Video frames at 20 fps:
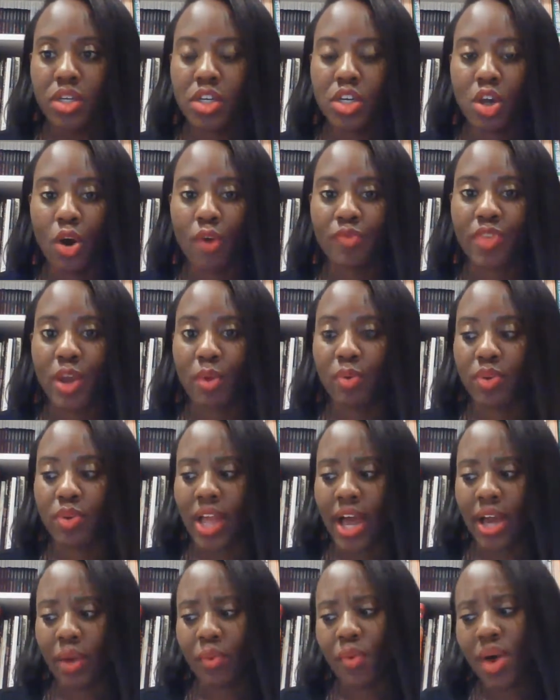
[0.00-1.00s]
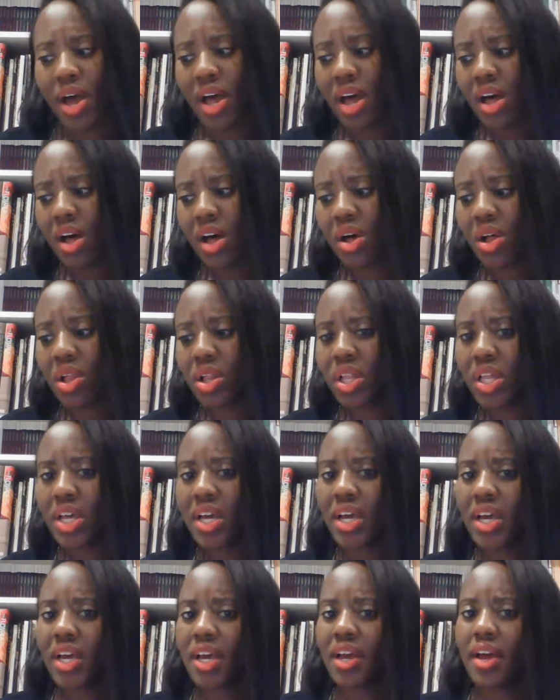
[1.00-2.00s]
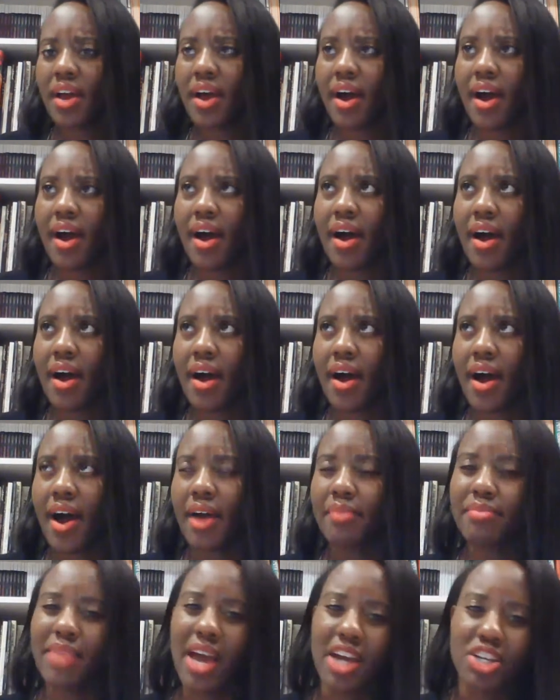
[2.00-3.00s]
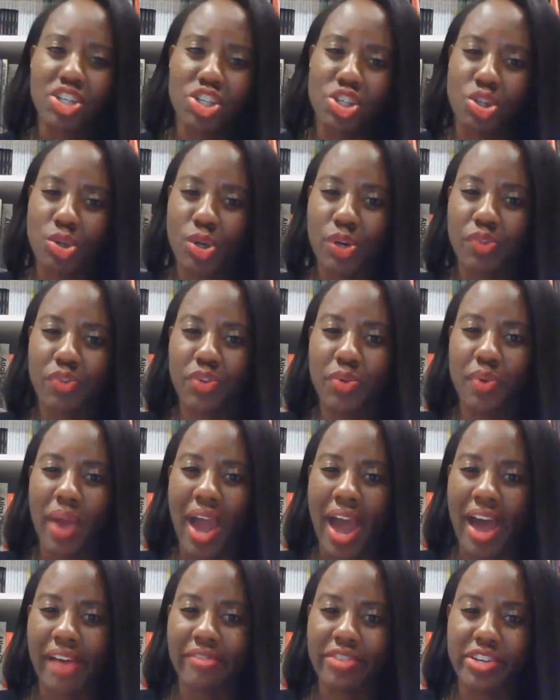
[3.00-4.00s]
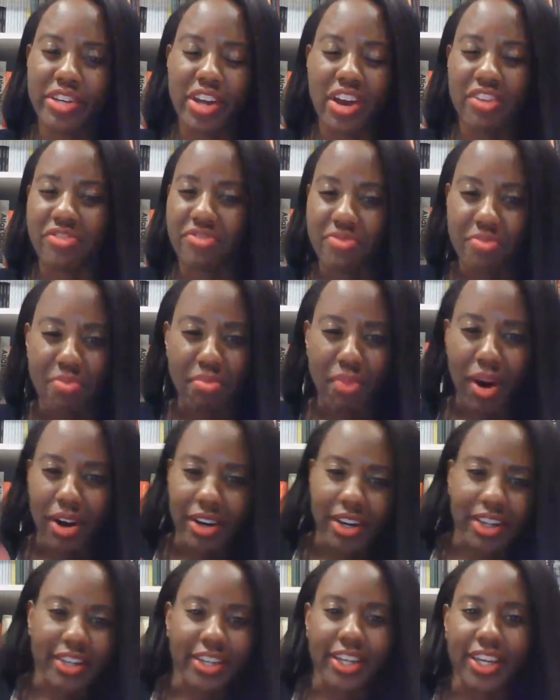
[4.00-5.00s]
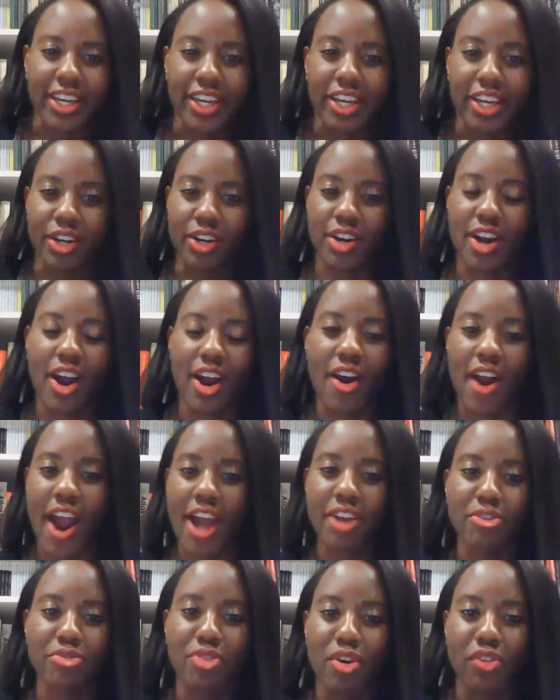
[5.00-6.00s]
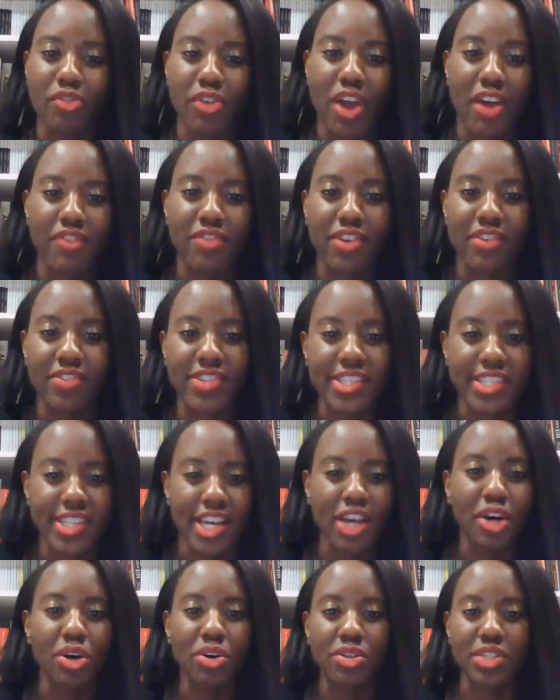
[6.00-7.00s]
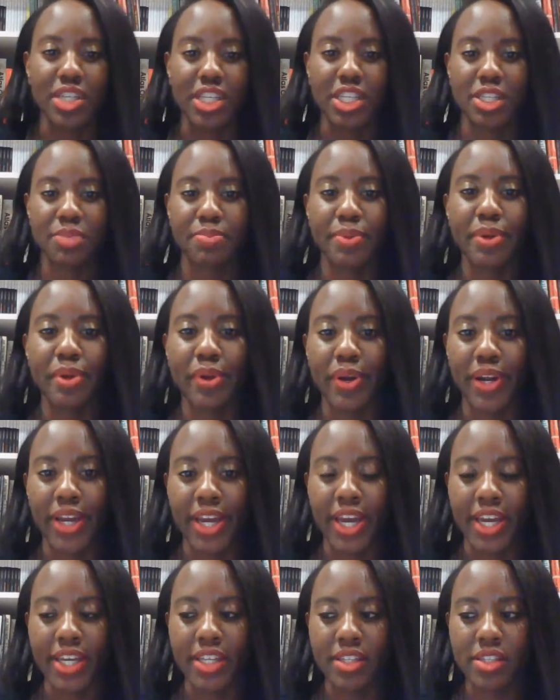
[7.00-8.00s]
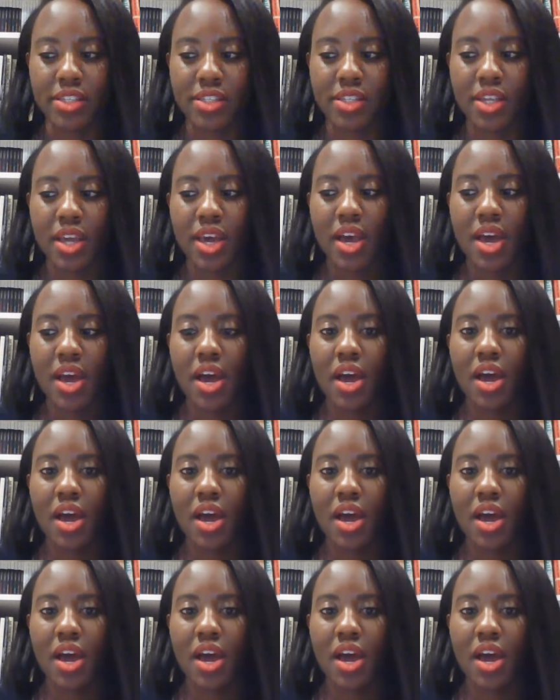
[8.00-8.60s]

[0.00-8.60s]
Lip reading: if they were like, well, I'm not sure if you have enough marketing or I don't know if you have enough sales experience.